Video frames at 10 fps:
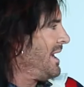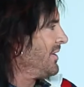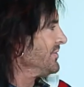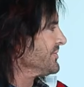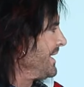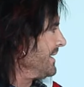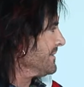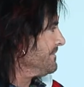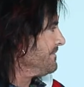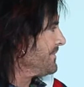I don't drink,
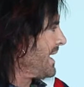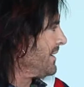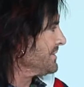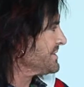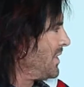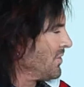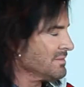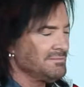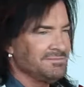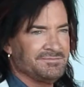I don't smoke,
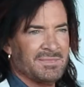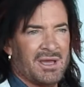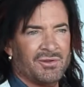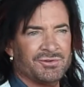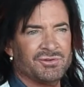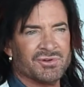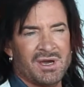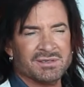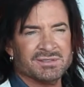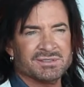I don't do
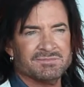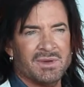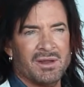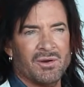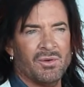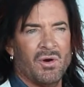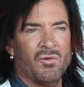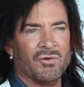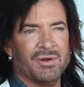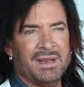drugs, I don't
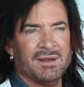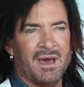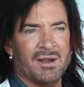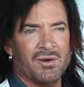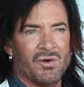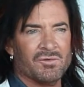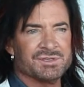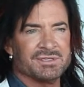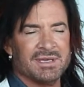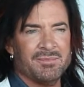overeat, I don't
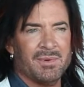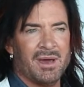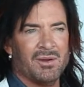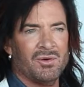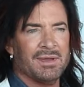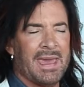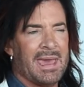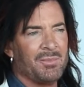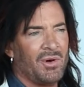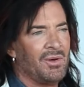oversleep, I don't
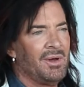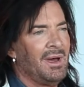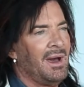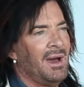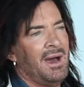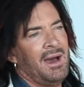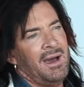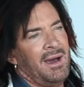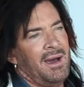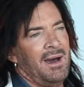gamble.
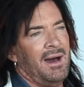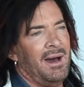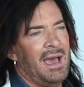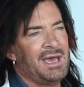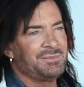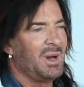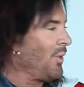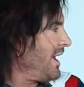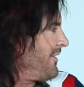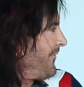As my
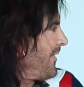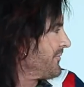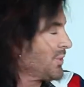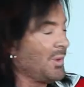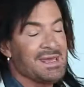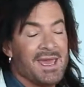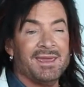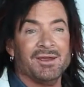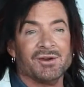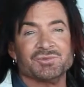wife of 28
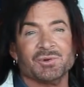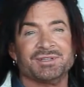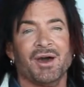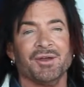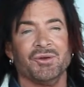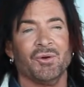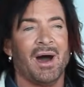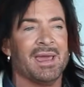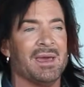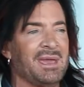years will tell you,
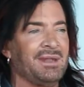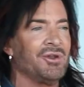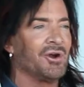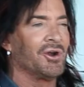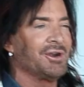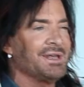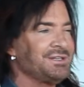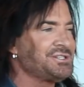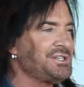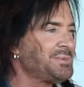I am a nerd in
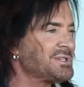sheep's